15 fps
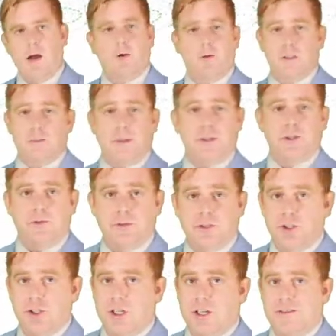especially with the
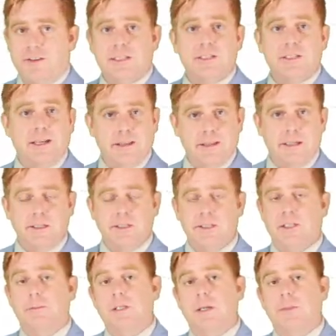GFS and the
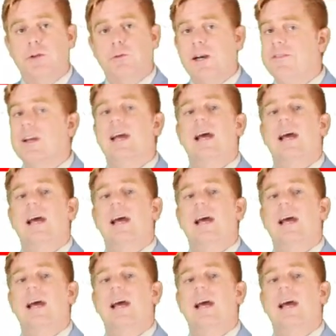ECMWF,